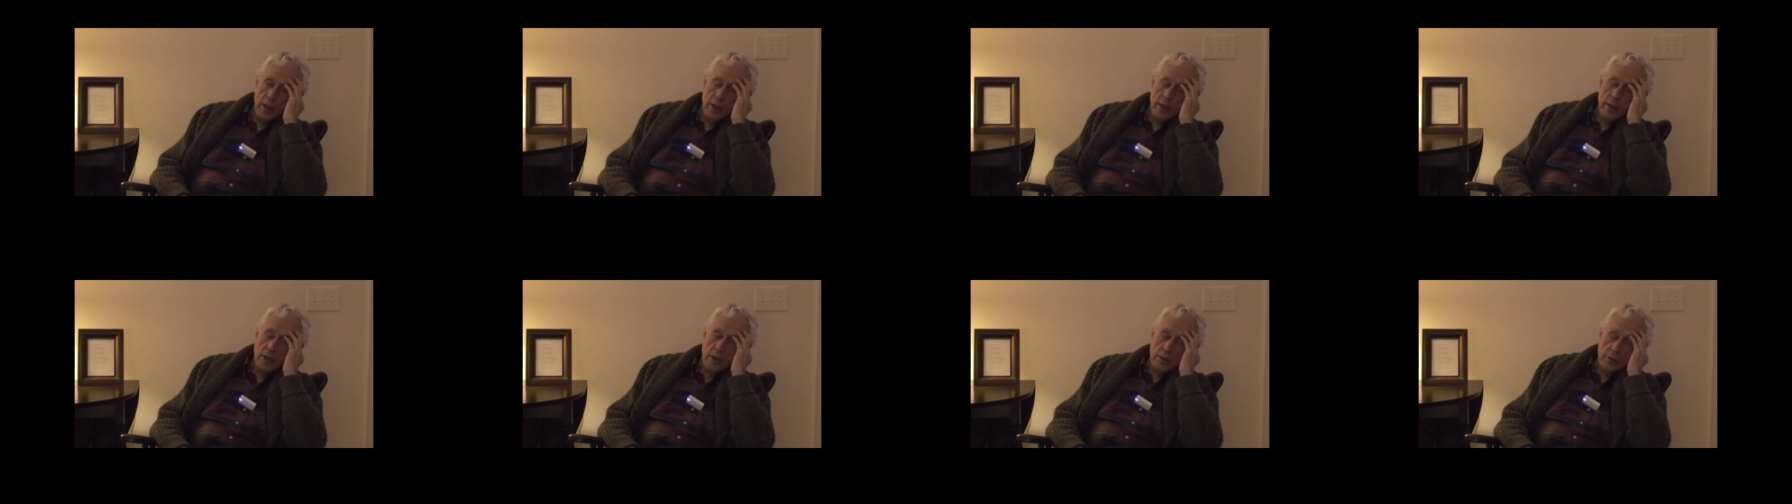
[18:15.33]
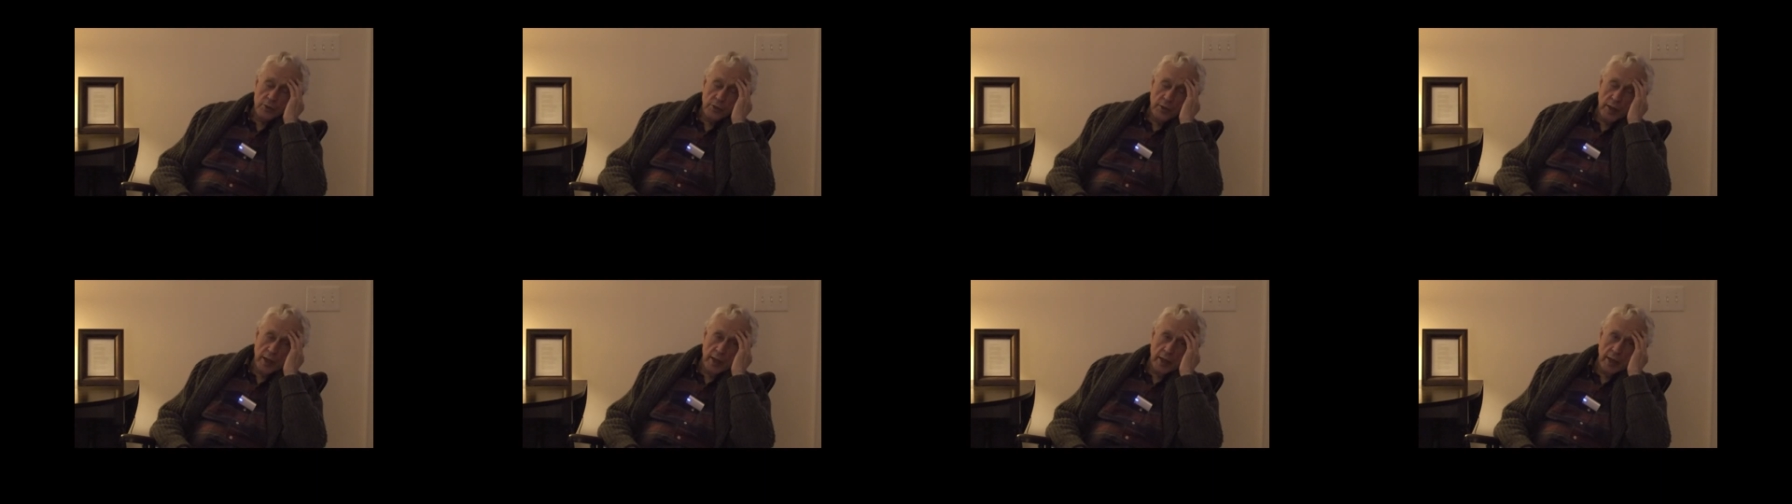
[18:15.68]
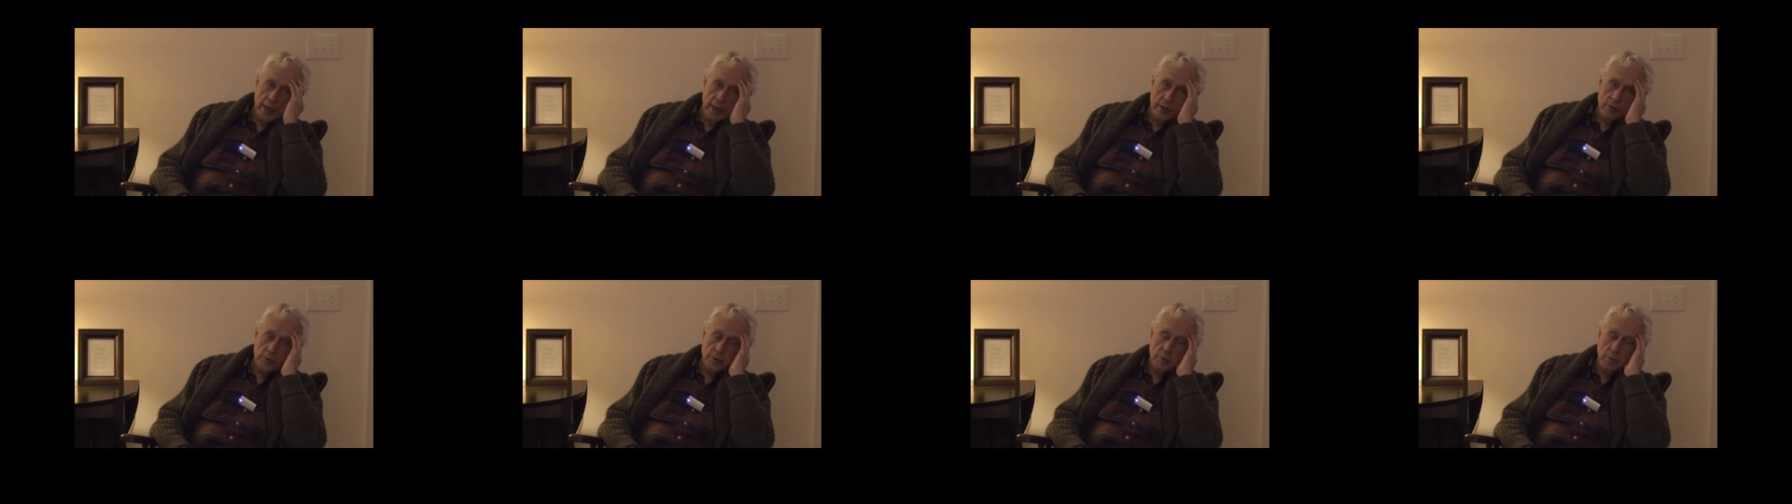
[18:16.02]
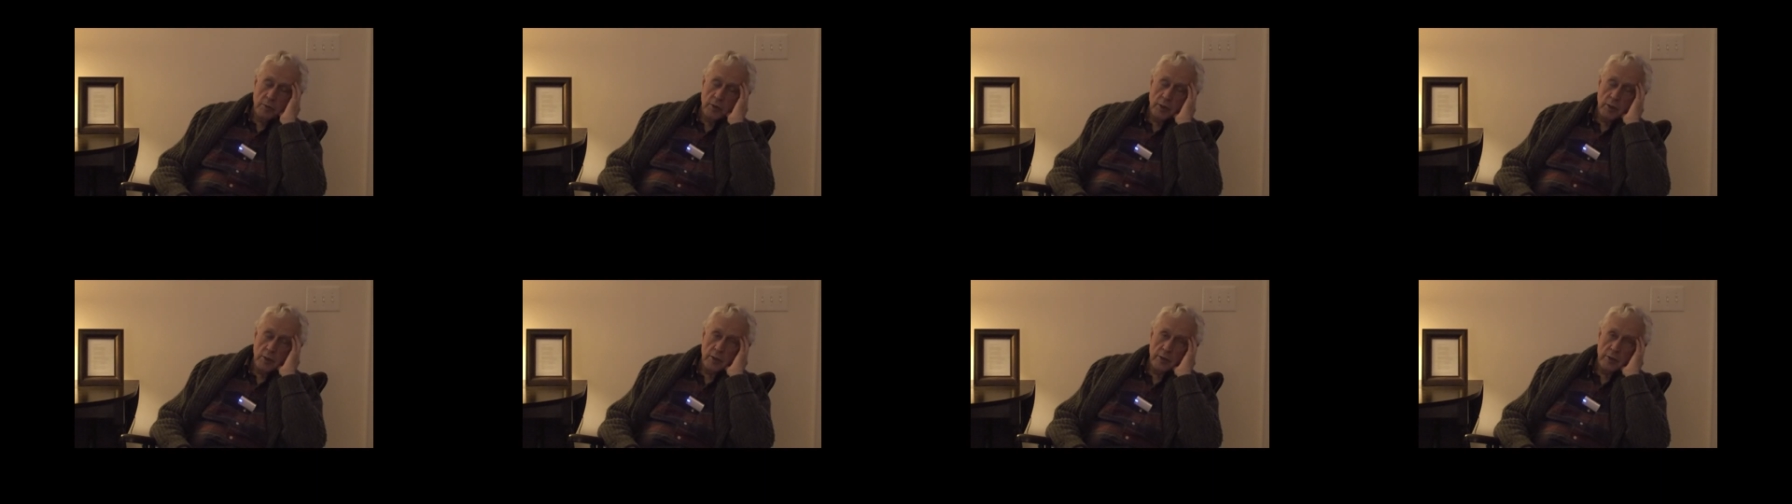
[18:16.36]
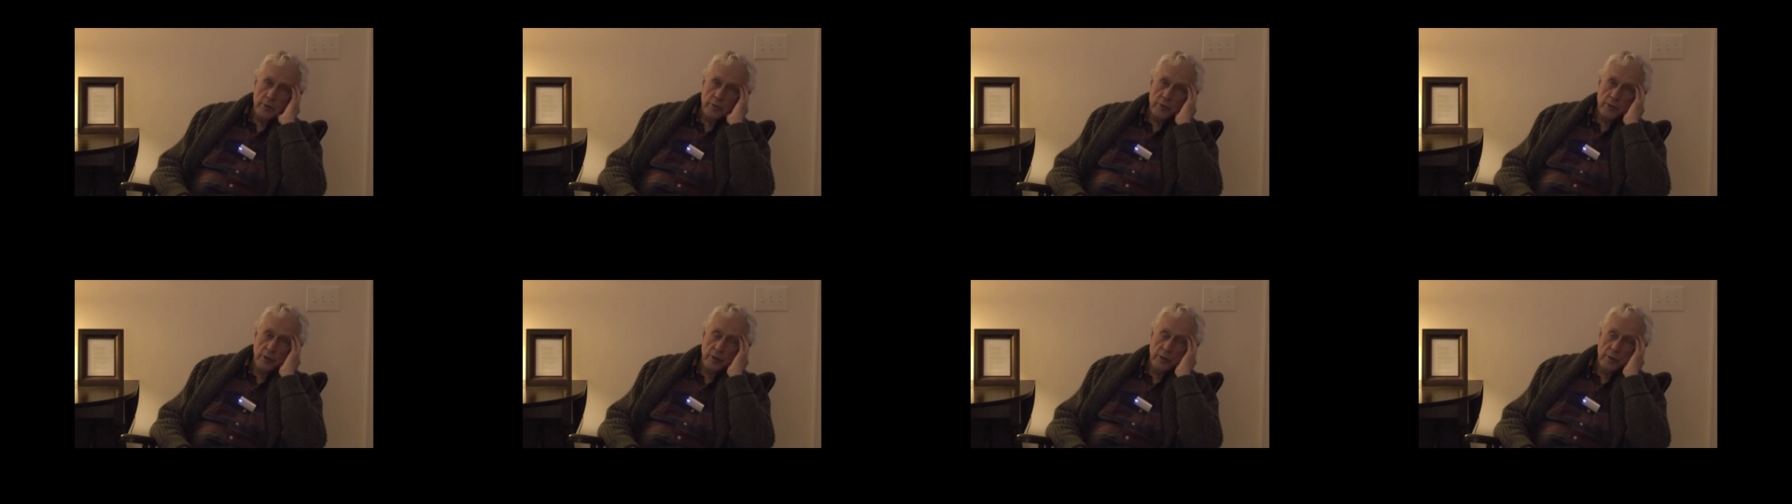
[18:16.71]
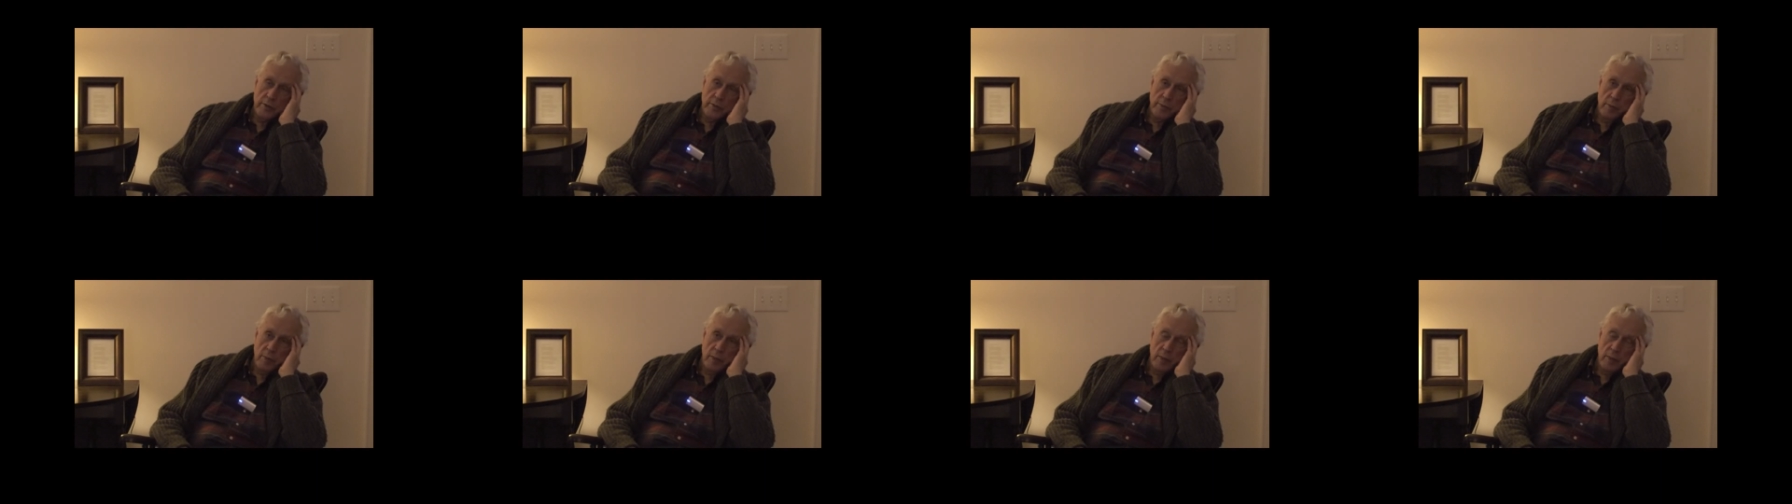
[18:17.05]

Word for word: He also had a house up in the country,